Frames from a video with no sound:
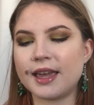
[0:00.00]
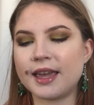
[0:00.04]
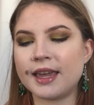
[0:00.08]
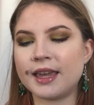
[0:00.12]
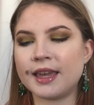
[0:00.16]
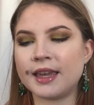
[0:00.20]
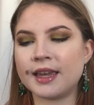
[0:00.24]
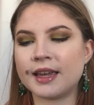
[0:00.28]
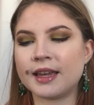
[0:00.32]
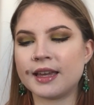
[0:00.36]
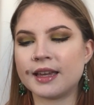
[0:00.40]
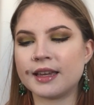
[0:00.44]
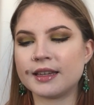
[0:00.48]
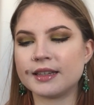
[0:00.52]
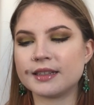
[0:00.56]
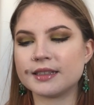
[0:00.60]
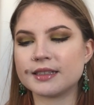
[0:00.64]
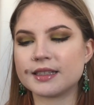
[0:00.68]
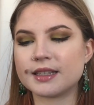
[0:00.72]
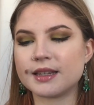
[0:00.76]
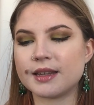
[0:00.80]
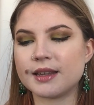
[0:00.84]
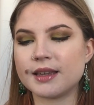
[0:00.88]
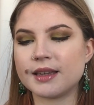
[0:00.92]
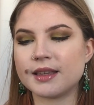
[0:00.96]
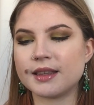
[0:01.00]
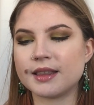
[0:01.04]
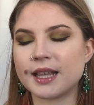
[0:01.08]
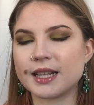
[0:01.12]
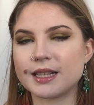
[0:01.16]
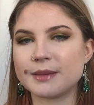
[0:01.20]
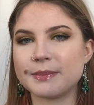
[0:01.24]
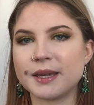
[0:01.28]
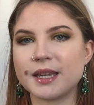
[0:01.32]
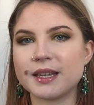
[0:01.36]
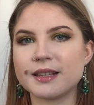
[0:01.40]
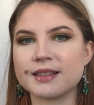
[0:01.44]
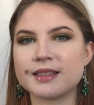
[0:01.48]
and
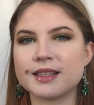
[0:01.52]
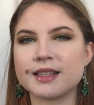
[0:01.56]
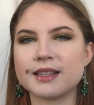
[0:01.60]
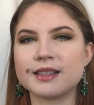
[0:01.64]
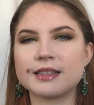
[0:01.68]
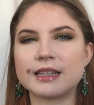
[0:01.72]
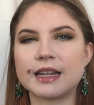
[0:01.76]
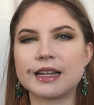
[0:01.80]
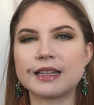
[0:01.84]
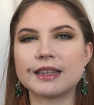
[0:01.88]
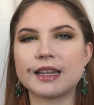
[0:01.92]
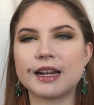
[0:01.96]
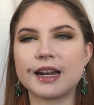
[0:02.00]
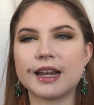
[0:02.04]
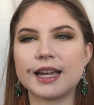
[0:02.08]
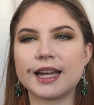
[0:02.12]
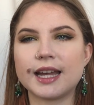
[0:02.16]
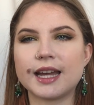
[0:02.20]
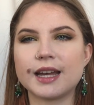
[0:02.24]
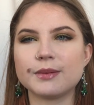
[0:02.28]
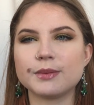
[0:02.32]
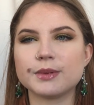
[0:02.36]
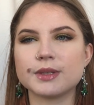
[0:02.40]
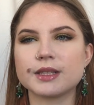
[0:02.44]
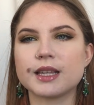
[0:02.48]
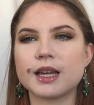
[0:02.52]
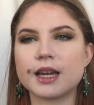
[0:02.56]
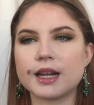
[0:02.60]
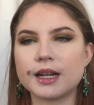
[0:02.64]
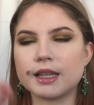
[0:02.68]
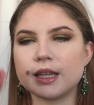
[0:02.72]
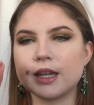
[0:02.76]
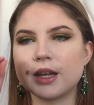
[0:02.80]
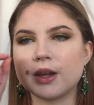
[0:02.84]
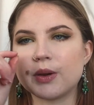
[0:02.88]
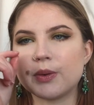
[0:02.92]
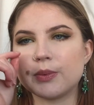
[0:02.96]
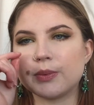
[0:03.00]
that's because the stud that I had was kind
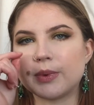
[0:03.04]
of like